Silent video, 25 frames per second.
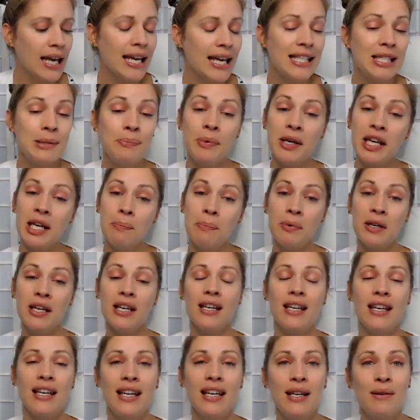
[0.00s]
is
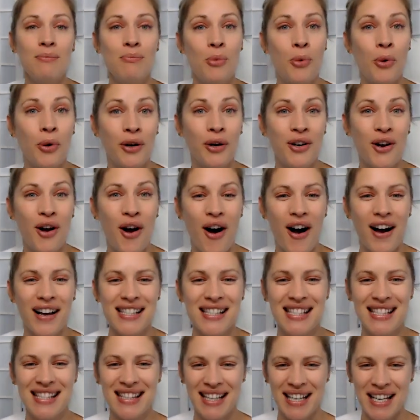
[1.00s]
PPE more
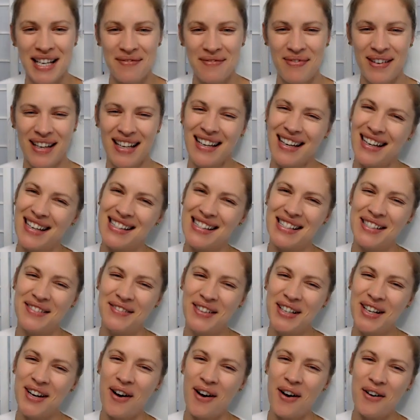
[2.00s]
costly because
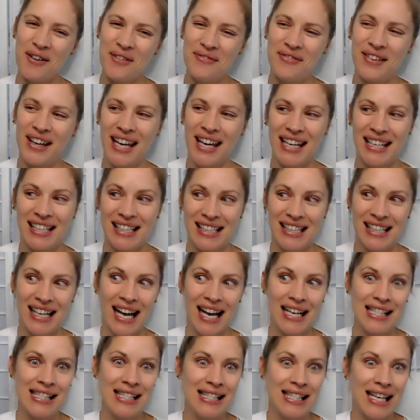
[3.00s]
of COVID?
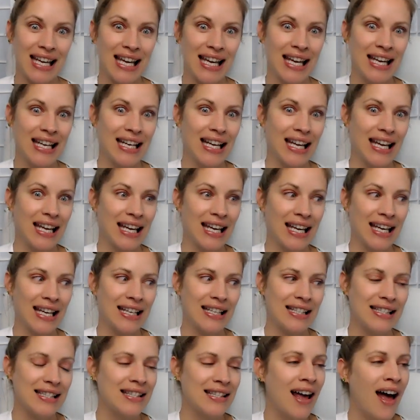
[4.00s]
Yes, it
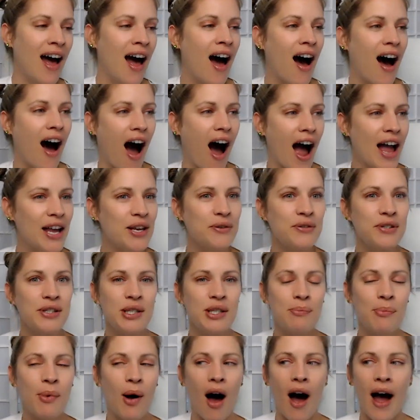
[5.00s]
is. I
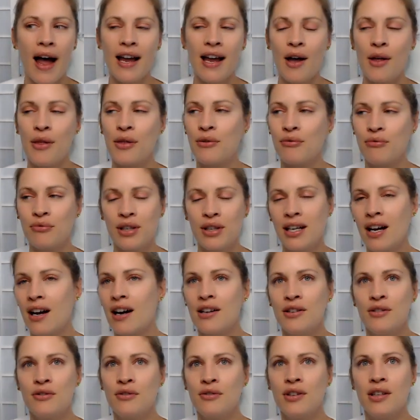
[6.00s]
used to buy a
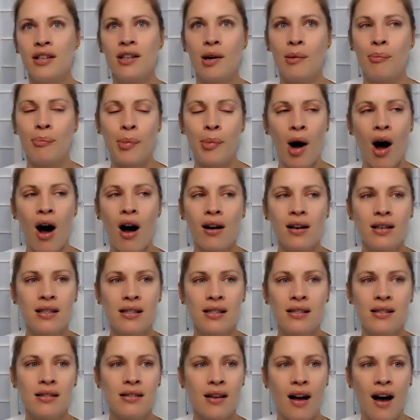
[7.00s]
300
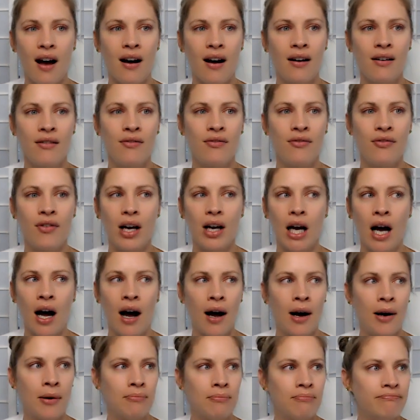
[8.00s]
box of
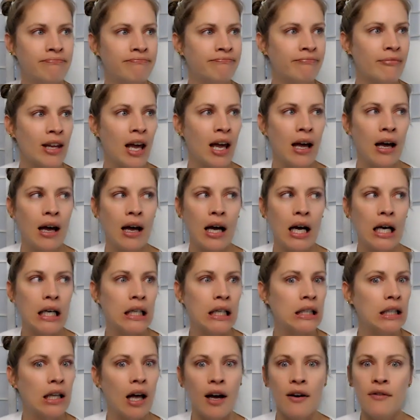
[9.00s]
um,
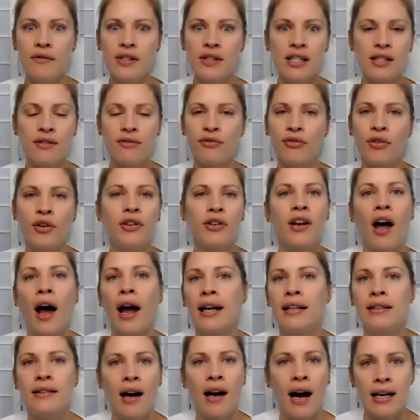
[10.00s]
gloves for
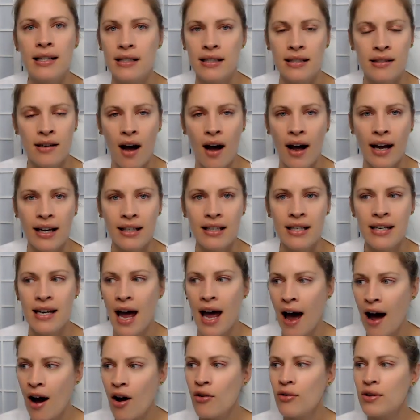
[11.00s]
9.99.
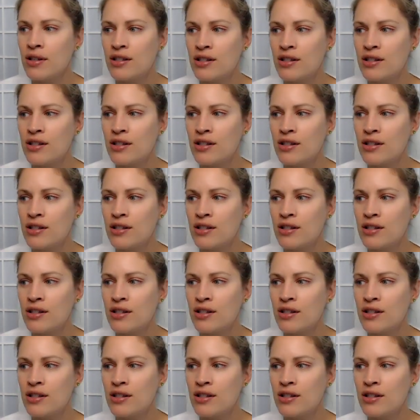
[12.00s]
Now